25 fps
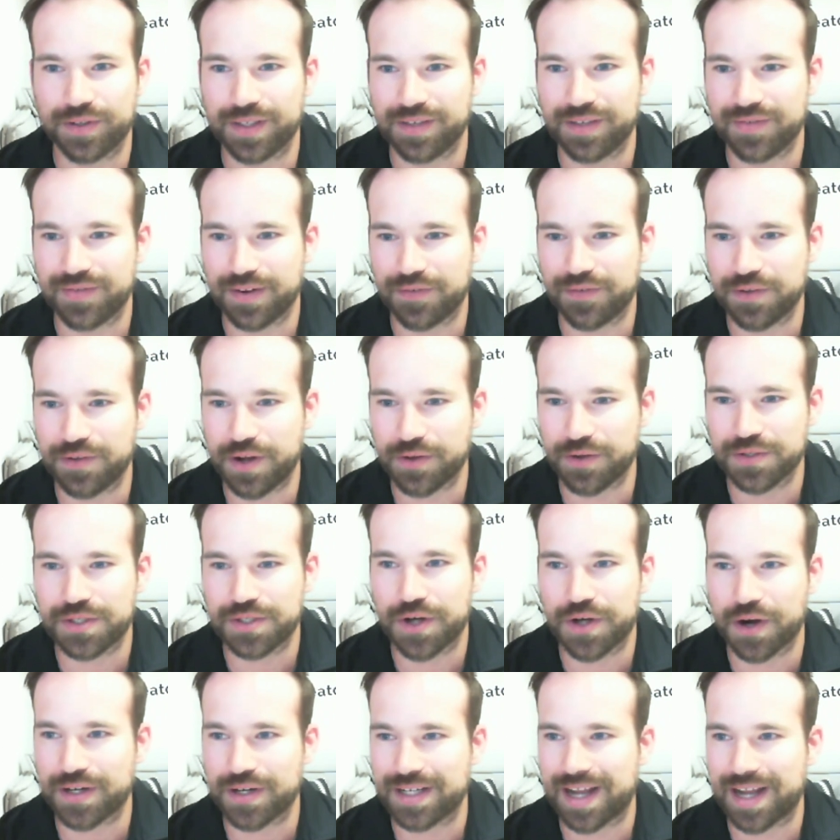Even if you don't
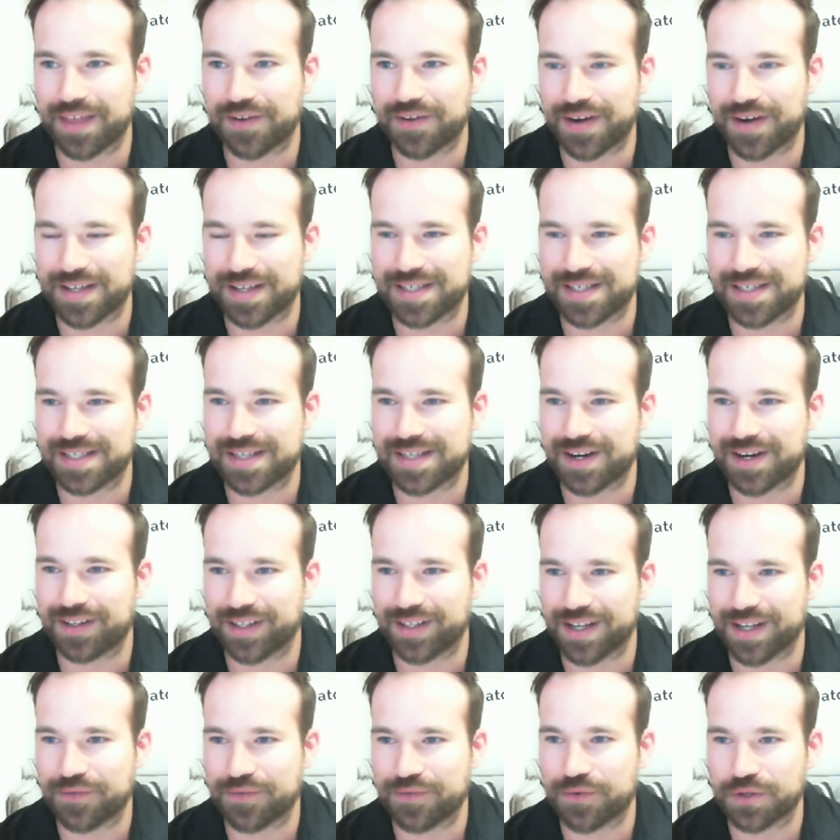start together necessarily
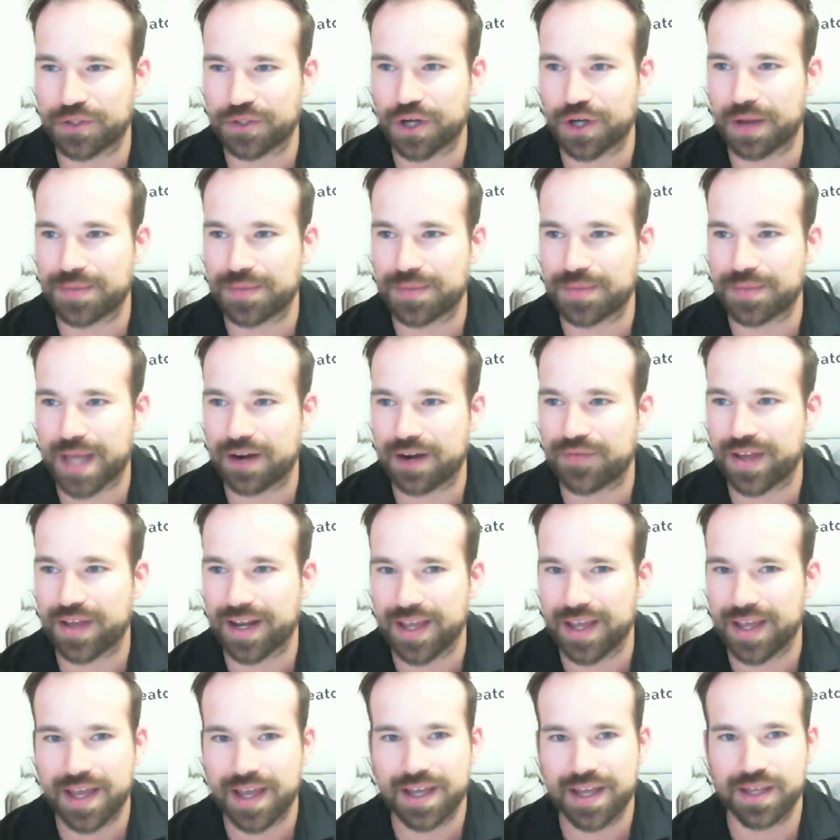and your first job's out of it,
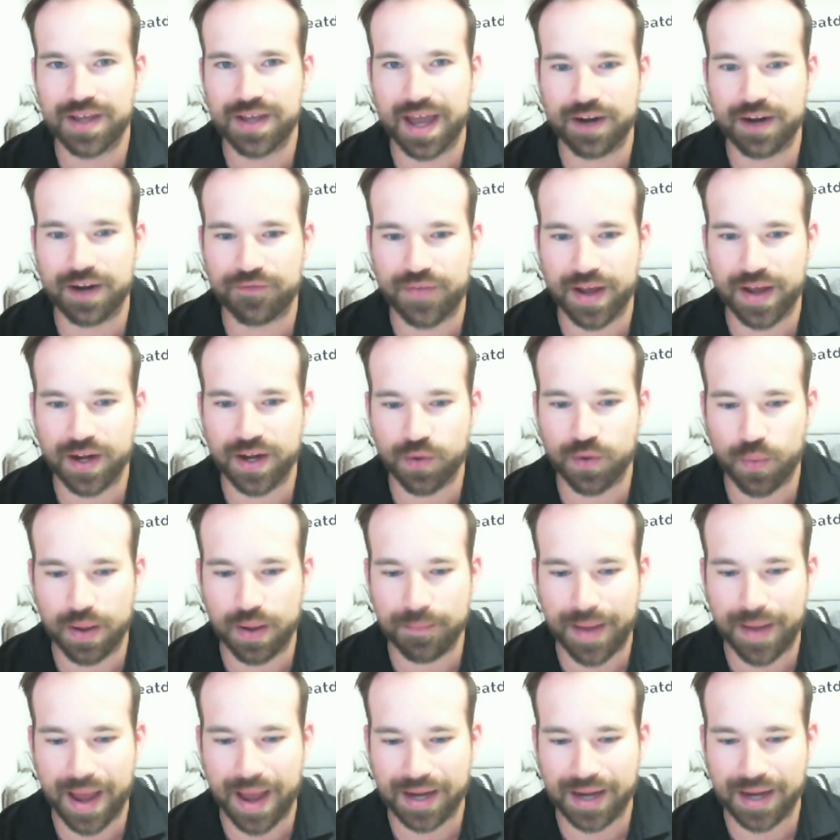you kind of find a way
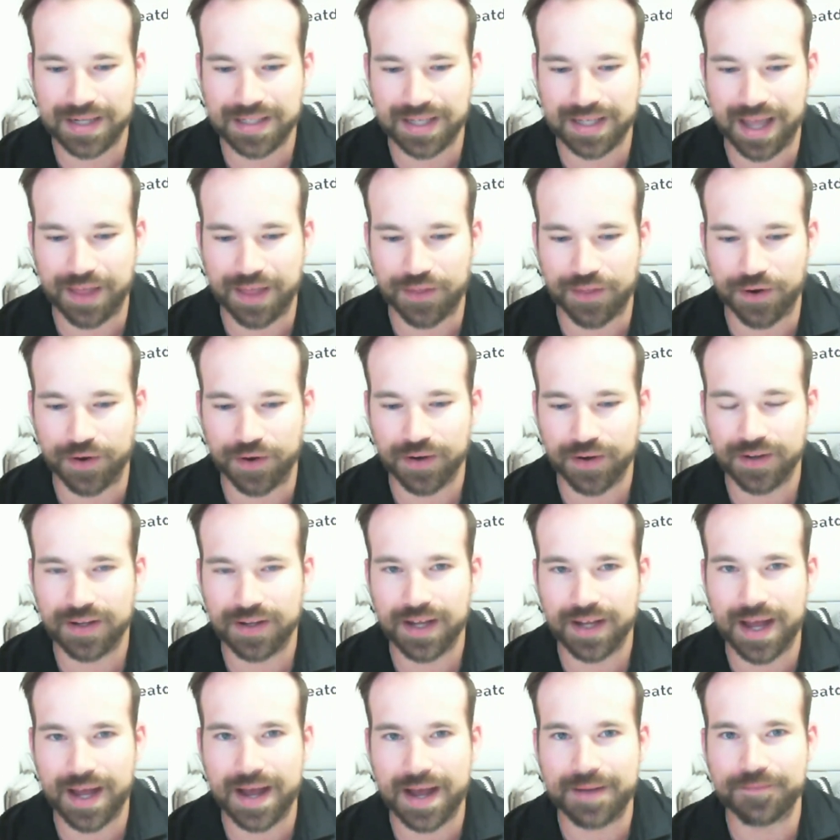back together.
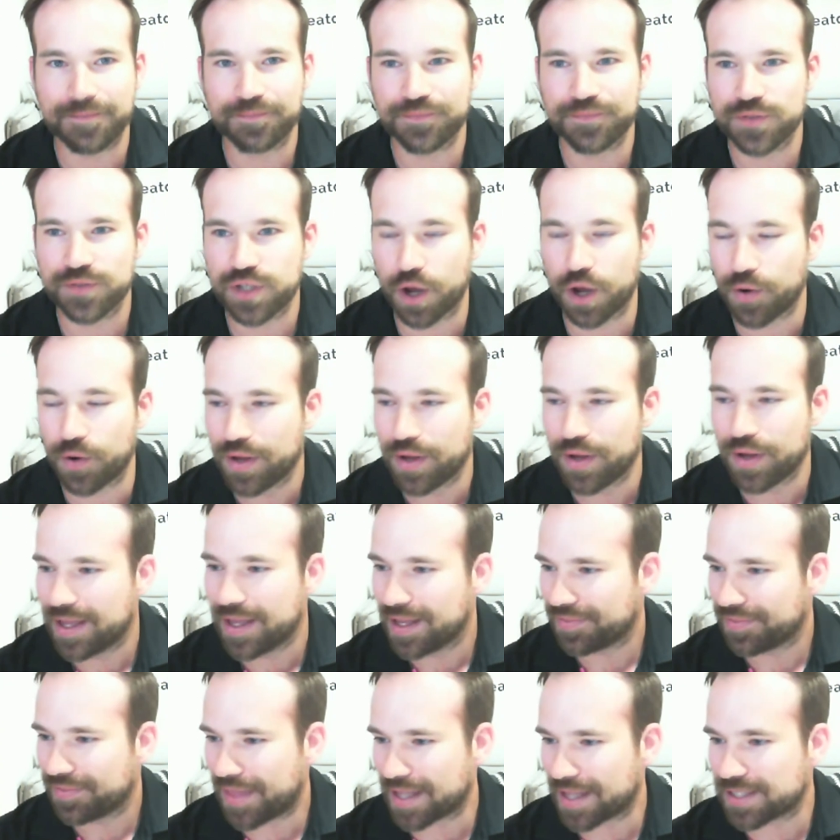So
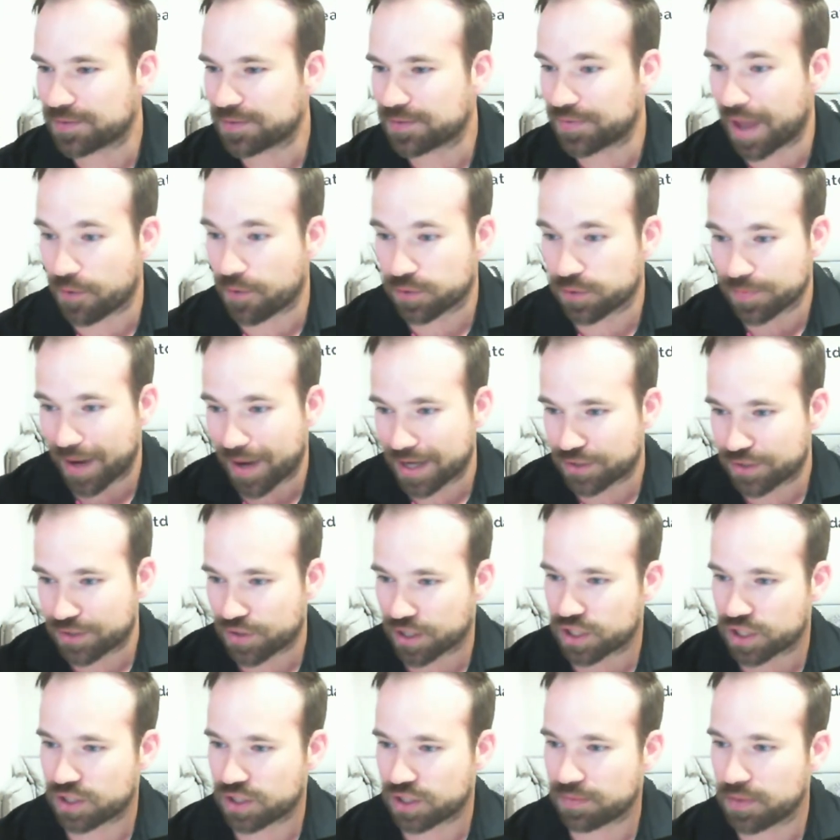that was my
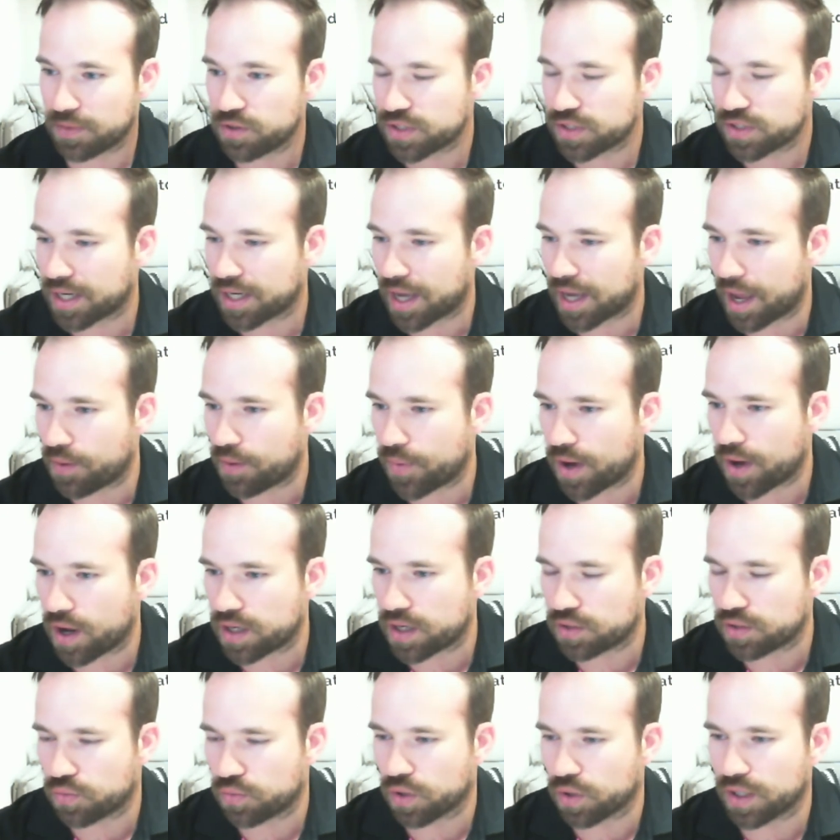introduction to music. I went
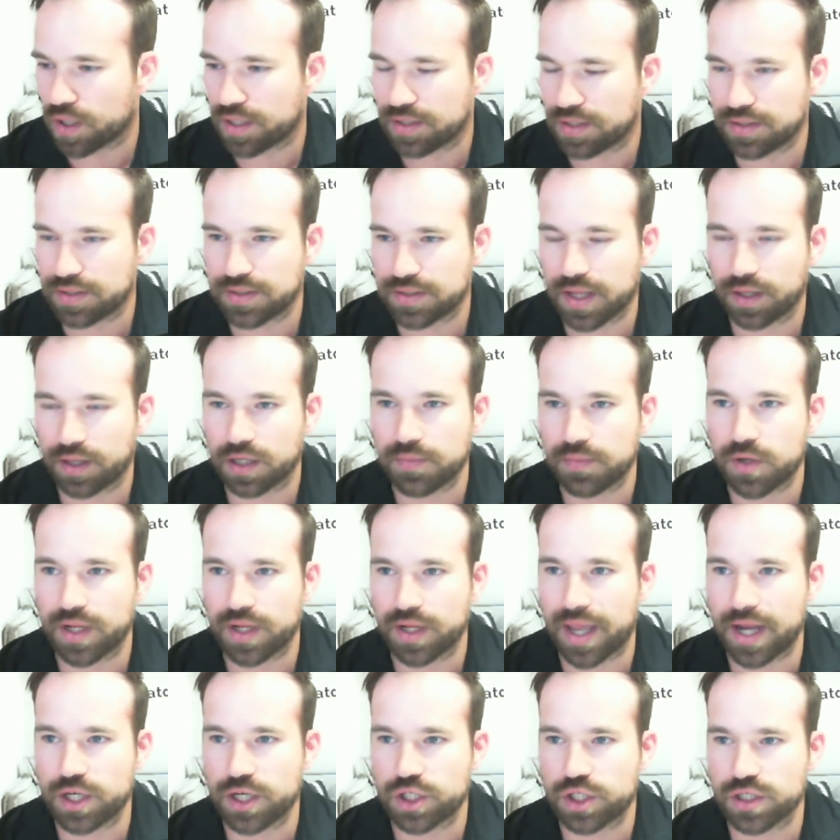on to work in
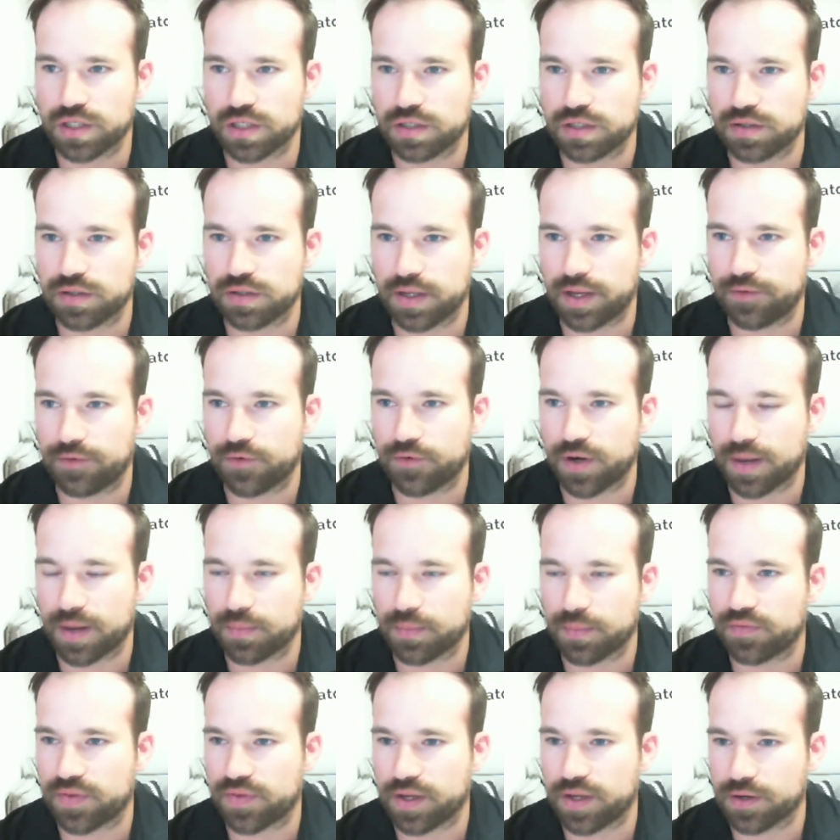telecommunications for a number
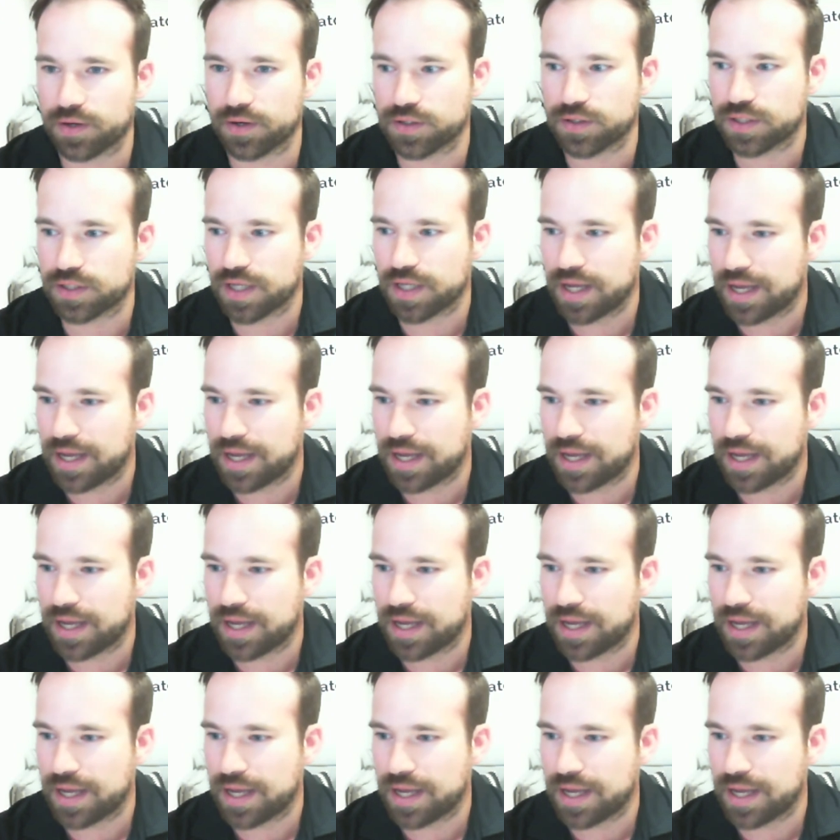of years.